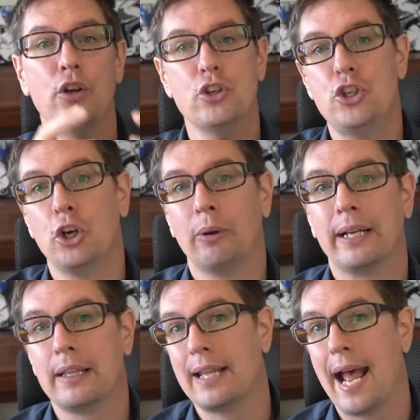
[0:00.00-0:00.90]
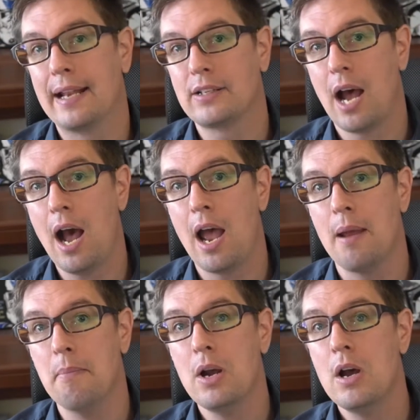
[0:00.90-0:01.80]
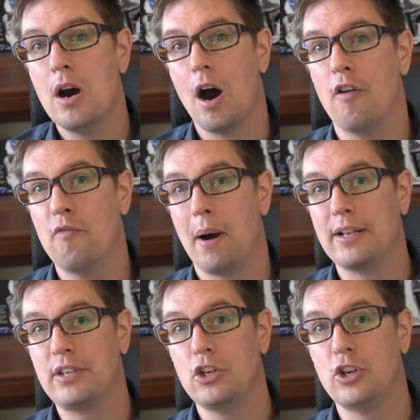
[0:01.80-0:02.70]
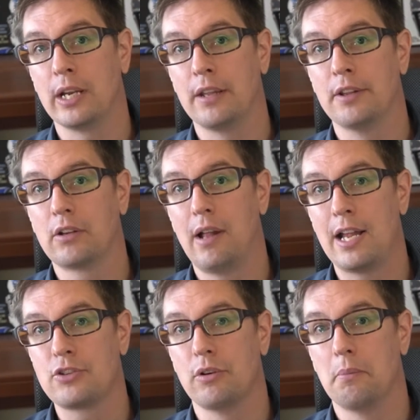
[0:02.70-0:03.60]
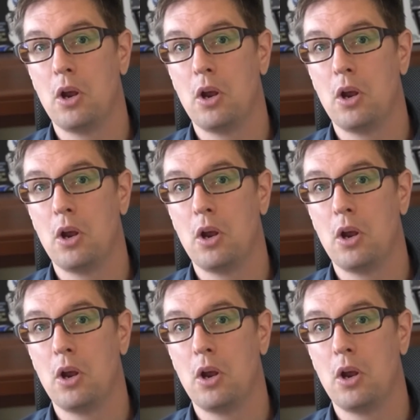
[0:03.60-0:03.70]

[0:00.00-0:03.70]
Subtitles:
during that time of my teaching in the classroom.